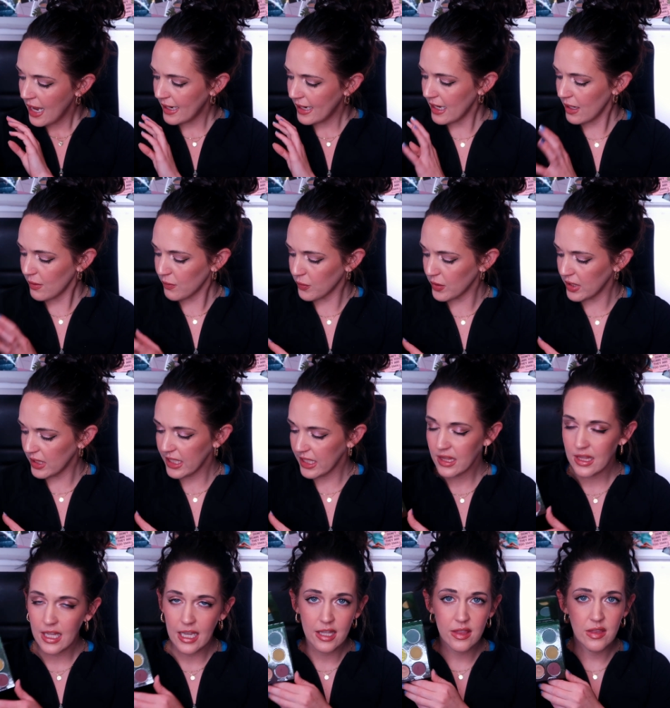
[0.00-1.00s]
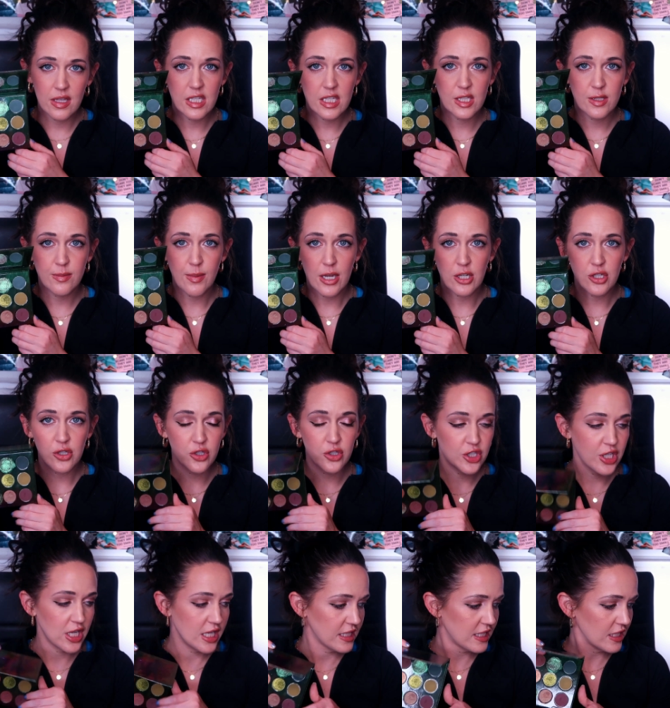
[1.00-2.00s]
and I really like these special
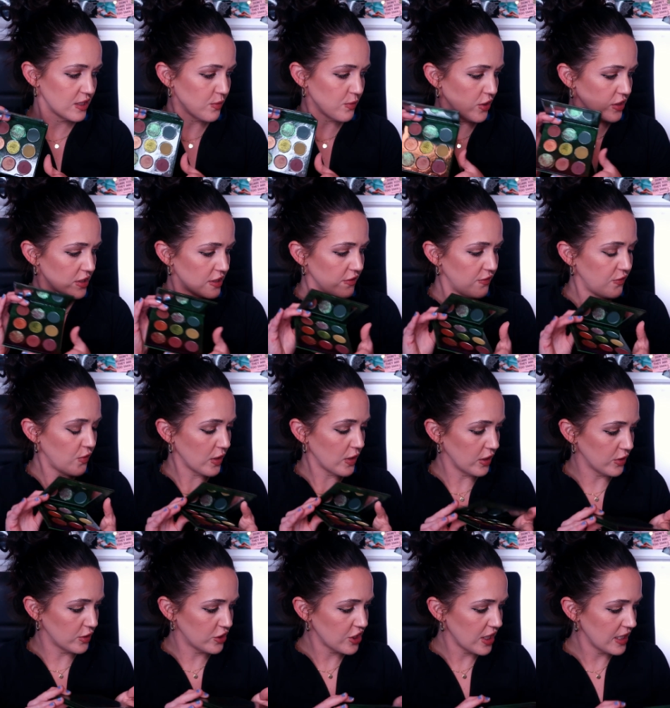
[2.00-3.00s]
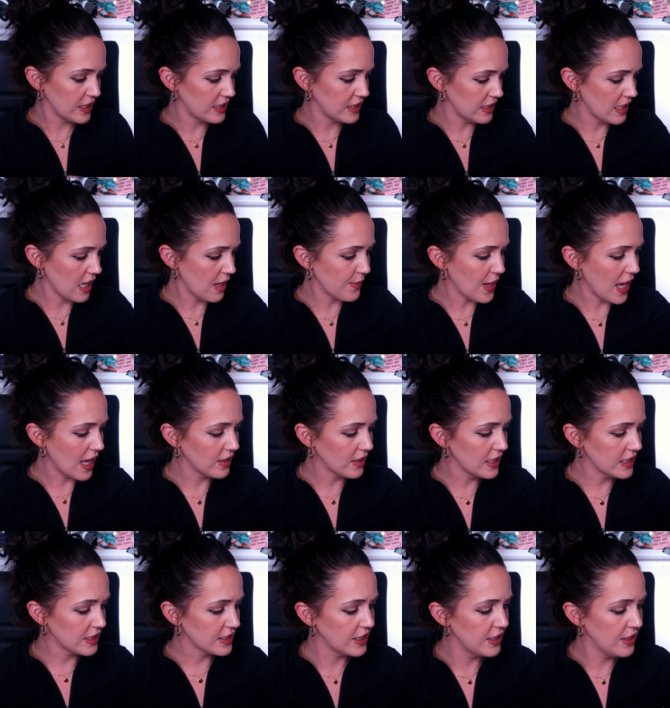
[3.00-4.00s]
shades as well as the foiled shades in that
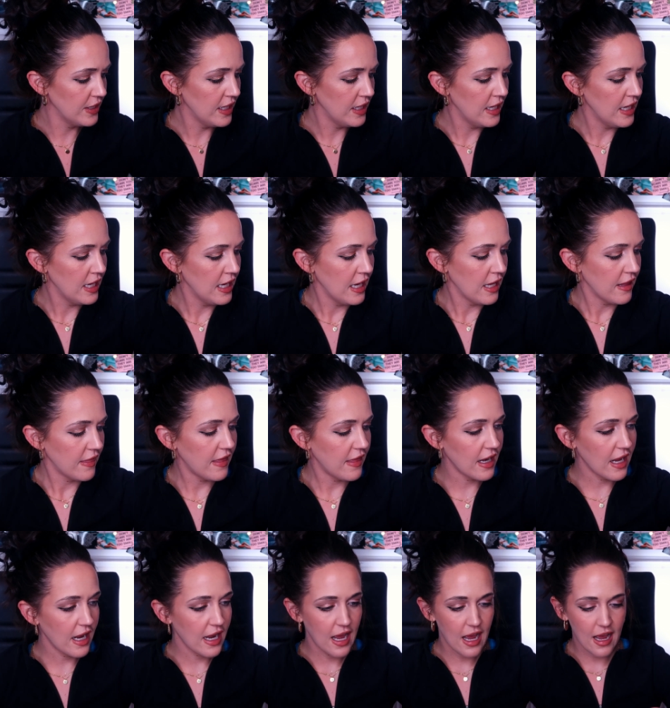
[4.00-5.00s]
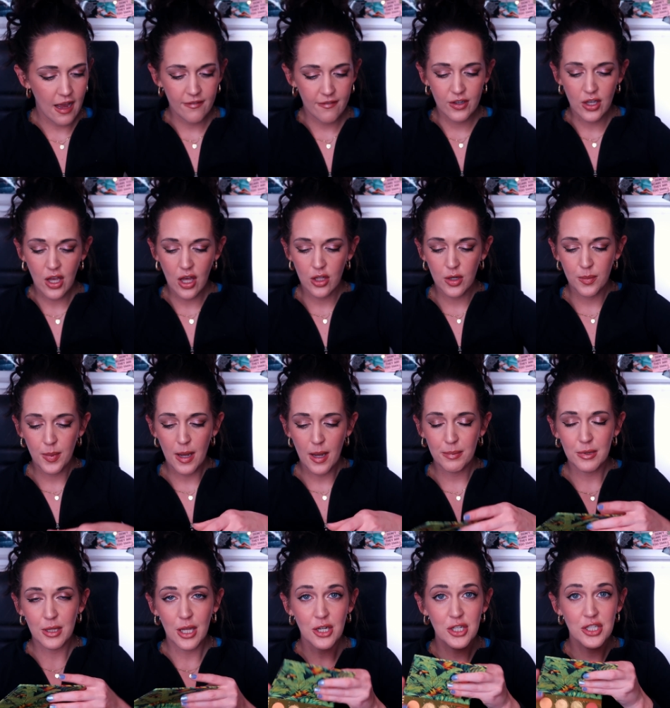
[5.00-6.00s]
palette. Then I have
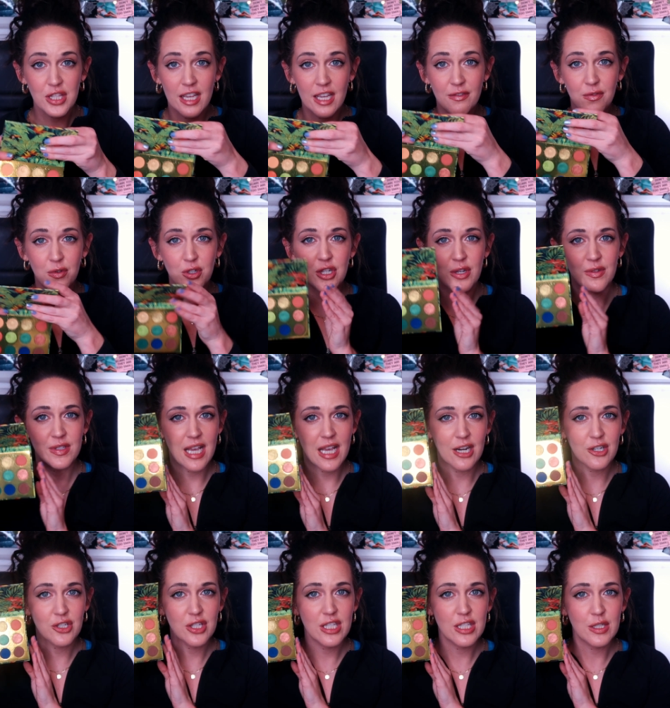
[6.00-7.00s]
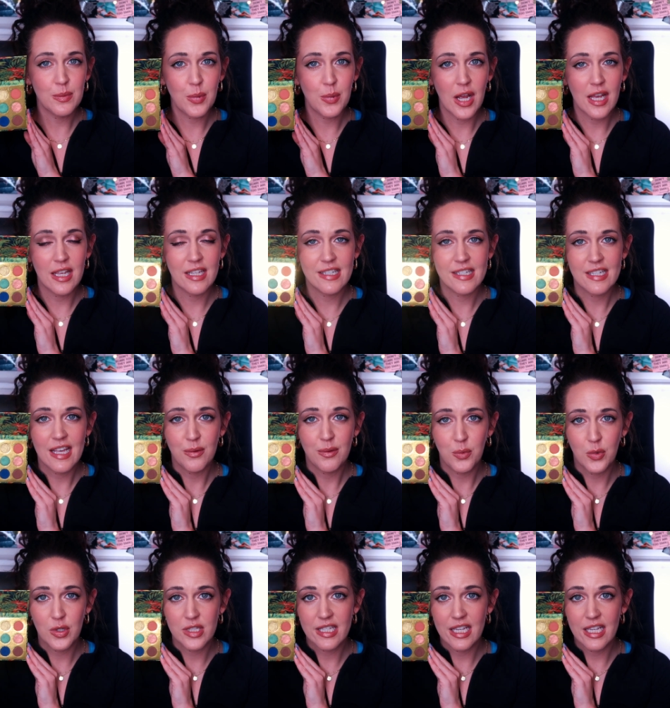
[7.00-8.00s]
ColourPop Lush Life, which I was actually surprised
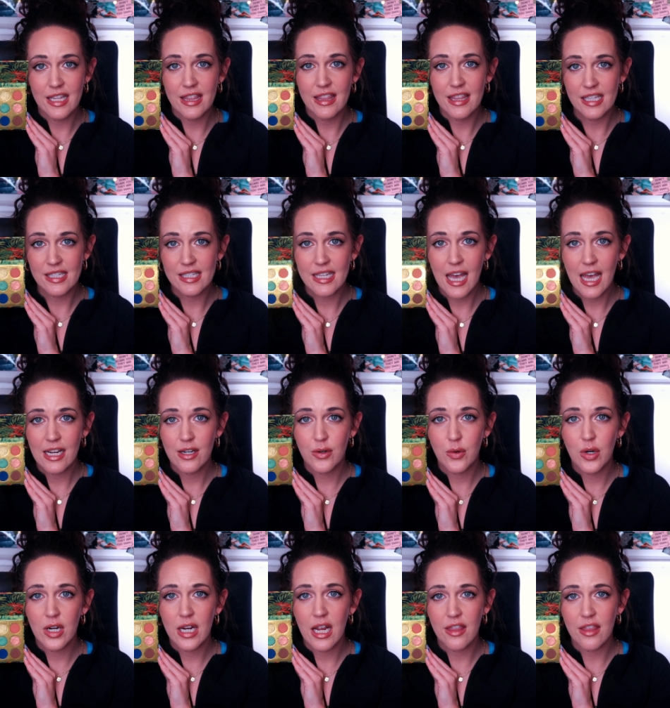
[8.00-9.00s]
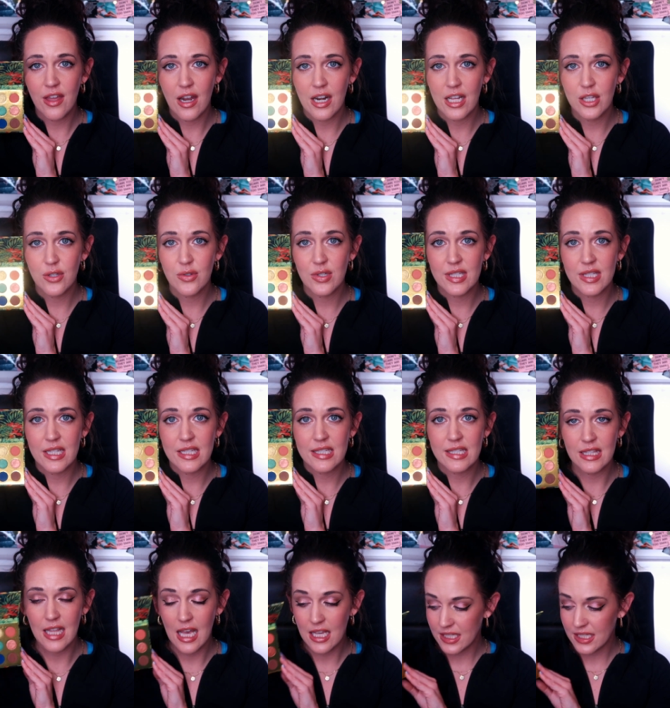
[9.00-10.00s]
was in this category. I thought I used
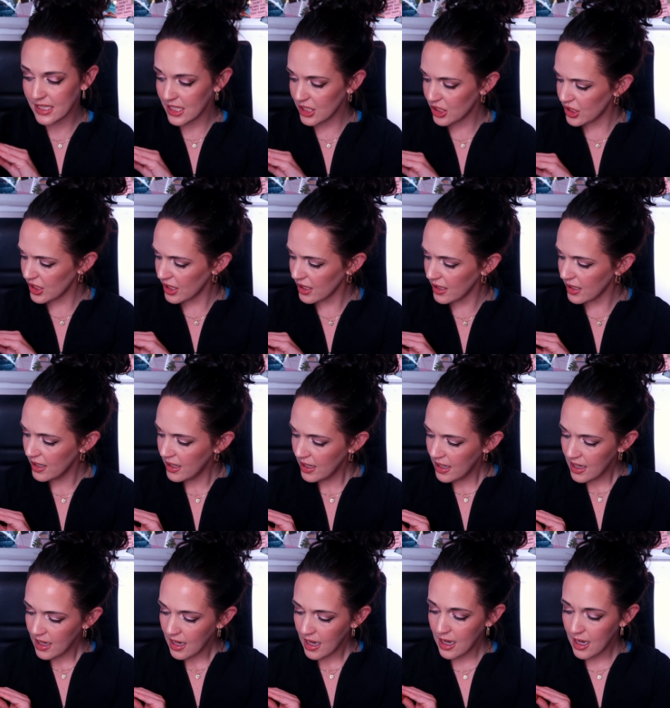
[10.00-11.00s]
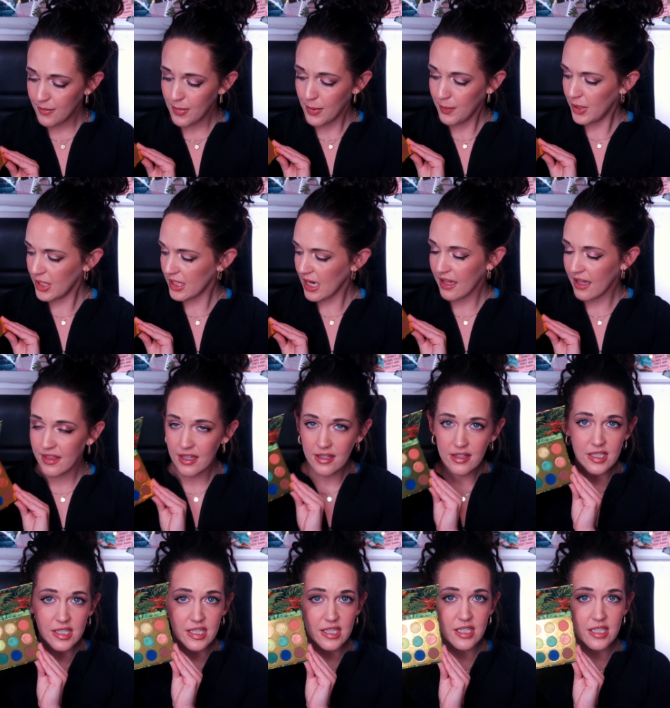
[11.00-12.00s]
this less this year, um, but I think
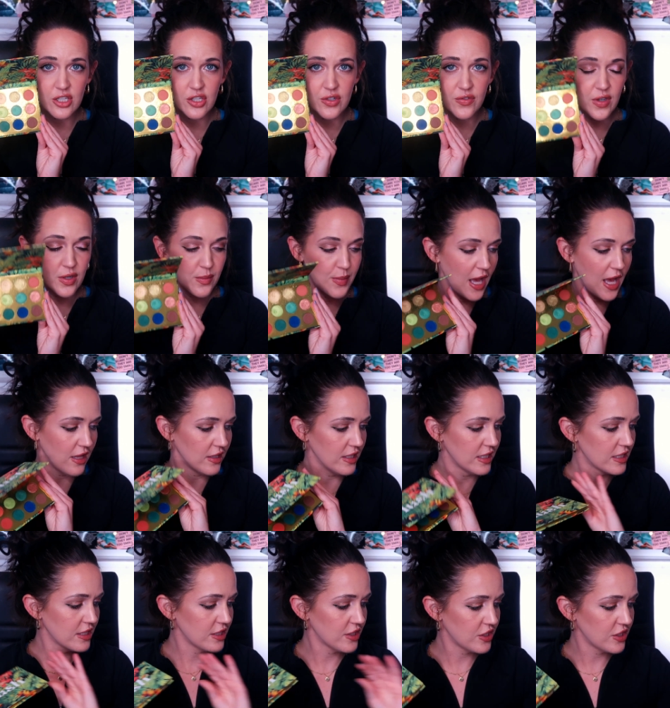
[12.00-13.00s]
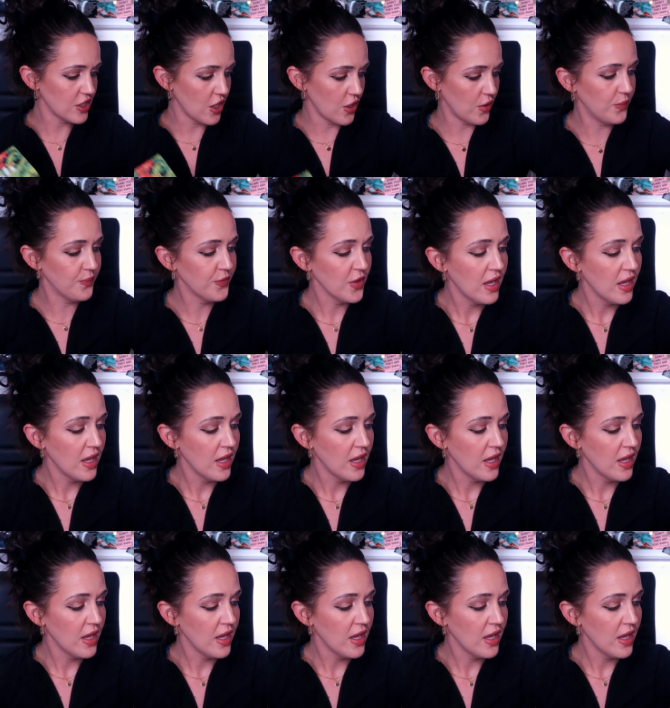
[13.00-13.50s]
this is such a fun palette, so